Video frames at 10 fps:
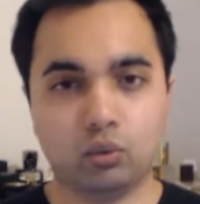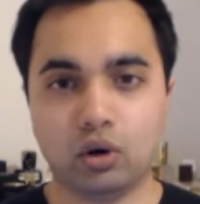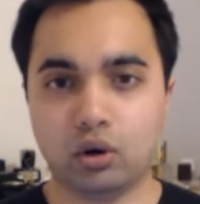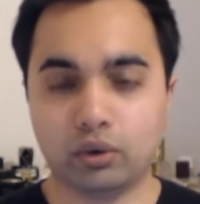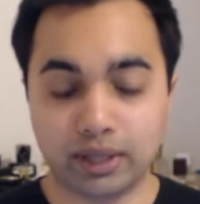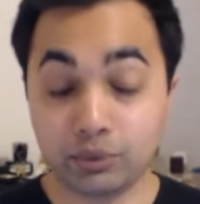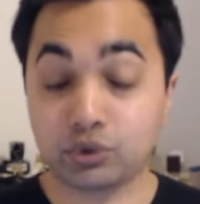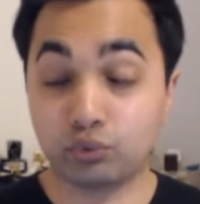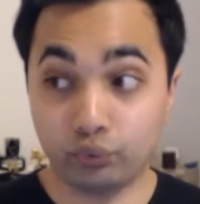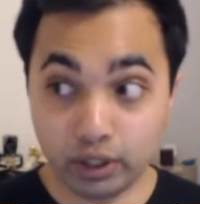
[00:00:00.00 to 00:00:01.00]
Whoa, that
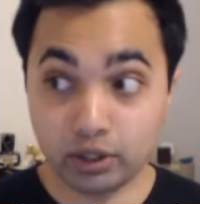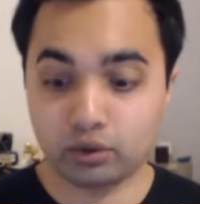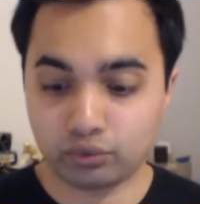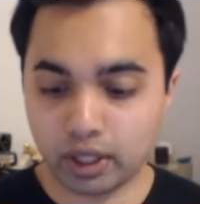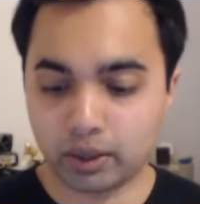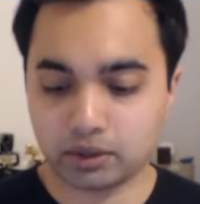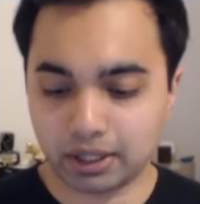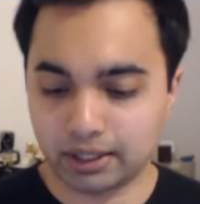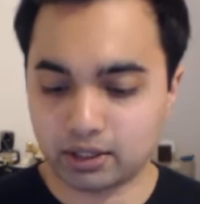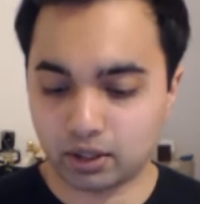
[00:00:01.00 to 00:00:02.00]
was a really good fragrance.
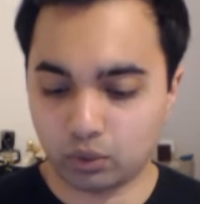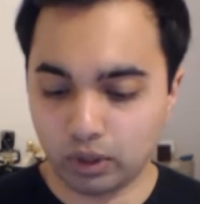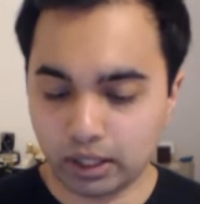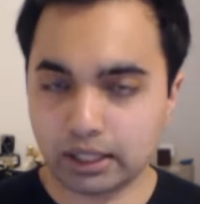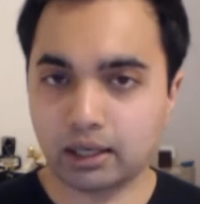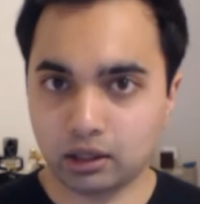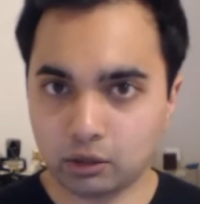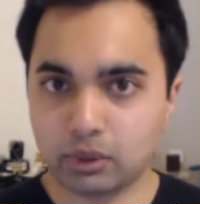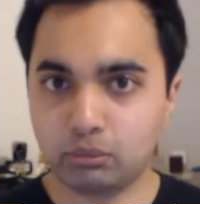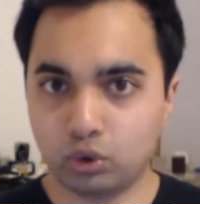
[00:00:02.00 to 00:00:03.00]
I need to wear that a
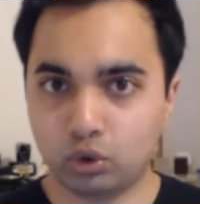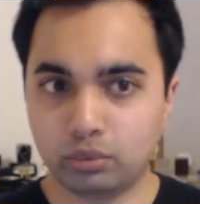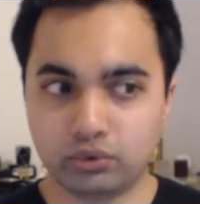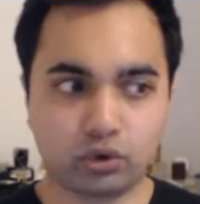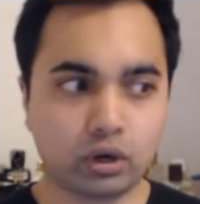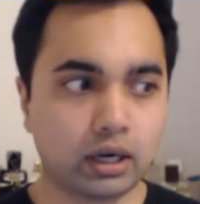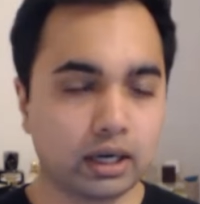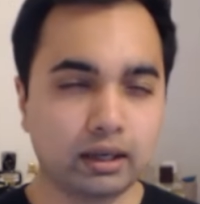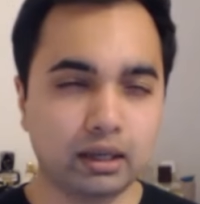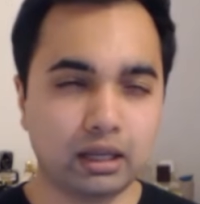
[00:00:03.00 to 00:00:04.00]
little bit more before
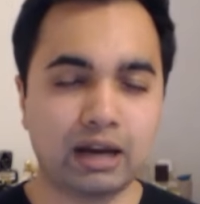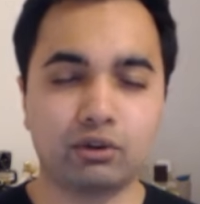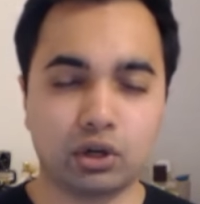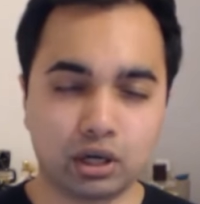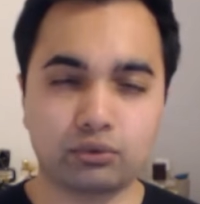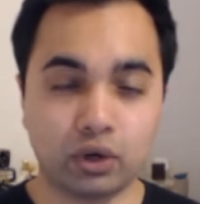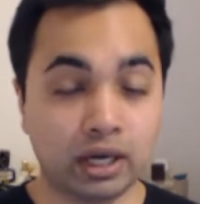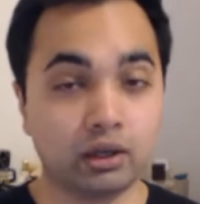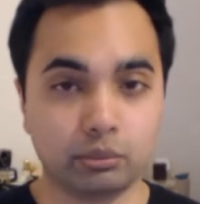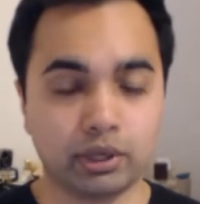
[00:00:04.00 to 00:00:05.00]
I have a kind of
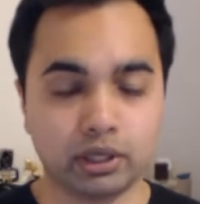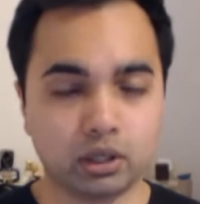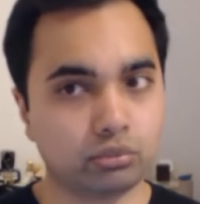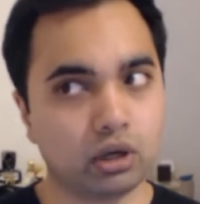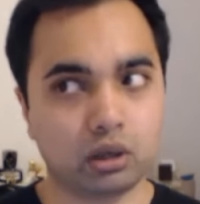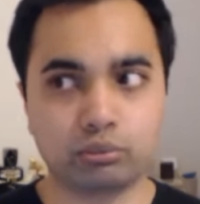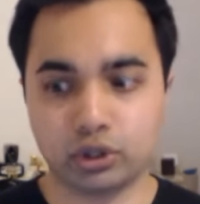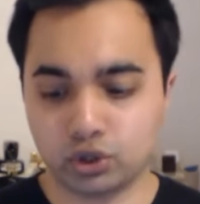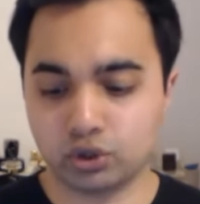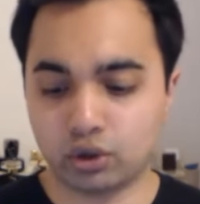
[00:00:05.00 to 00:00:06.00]
final opinion, but I'm
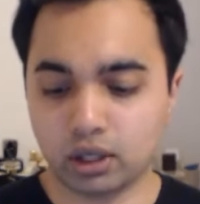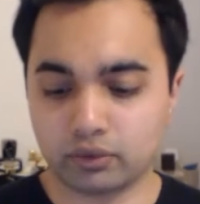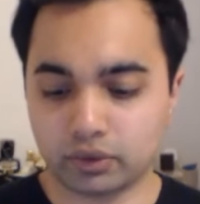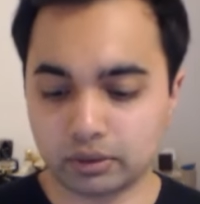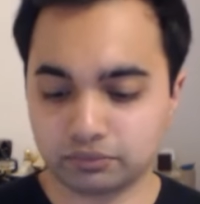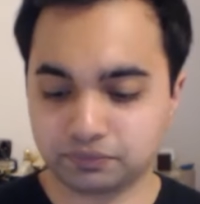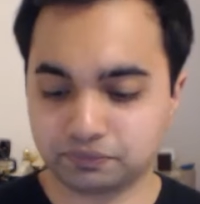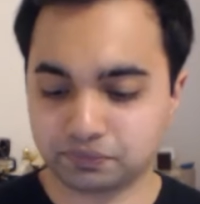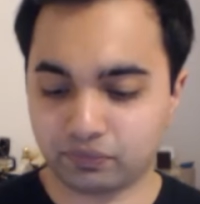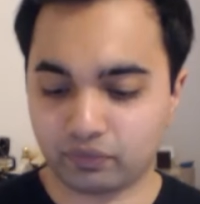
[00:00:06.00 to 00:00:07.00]
pretty sure I love it.
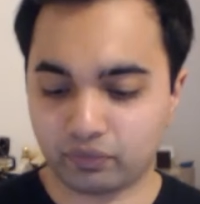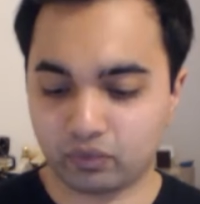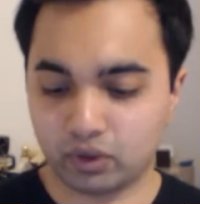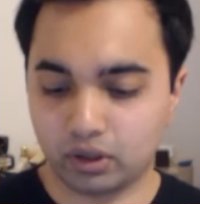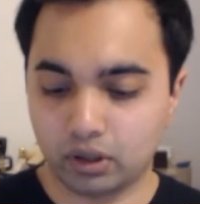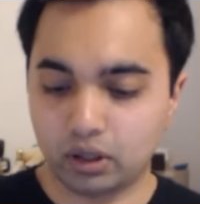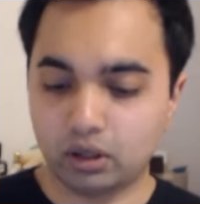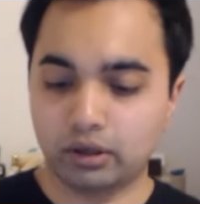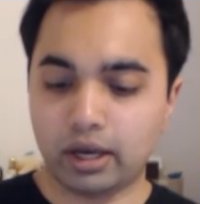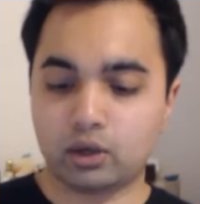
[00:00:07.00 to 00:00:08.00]

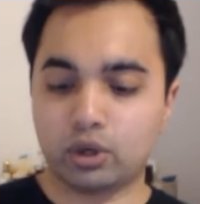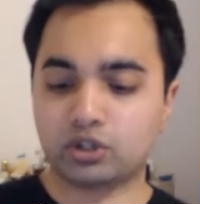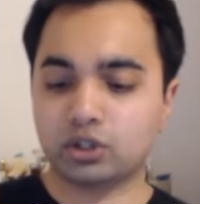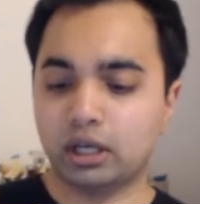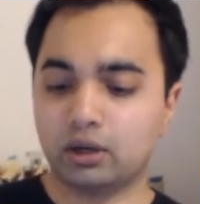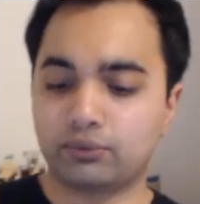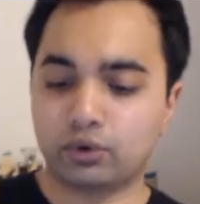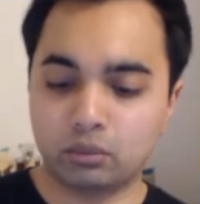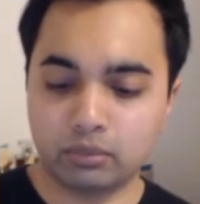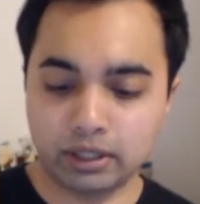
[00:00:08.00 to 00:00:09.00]
Okay, question here
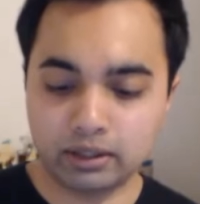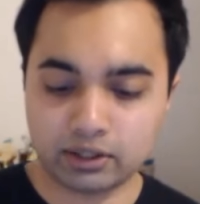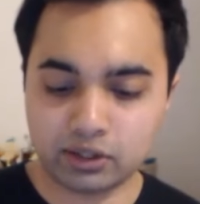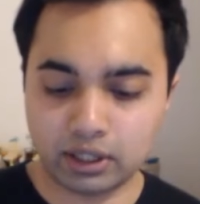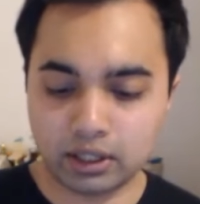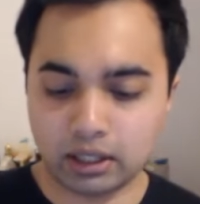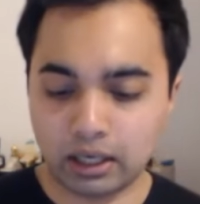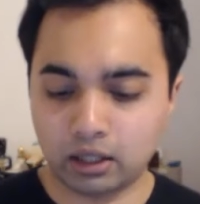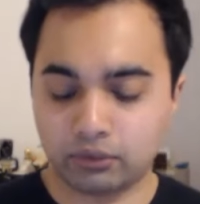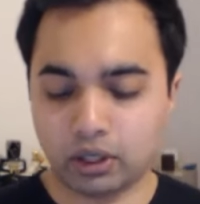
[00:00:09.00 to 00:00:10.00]
from
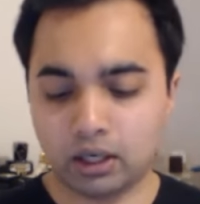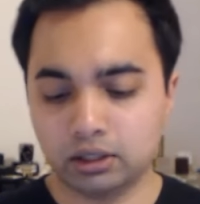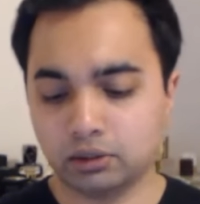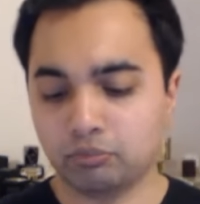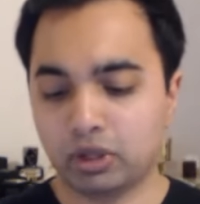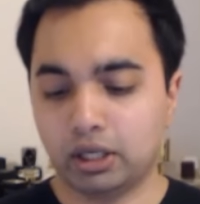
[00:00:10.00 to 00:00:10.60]
Nasser Al-Fahad.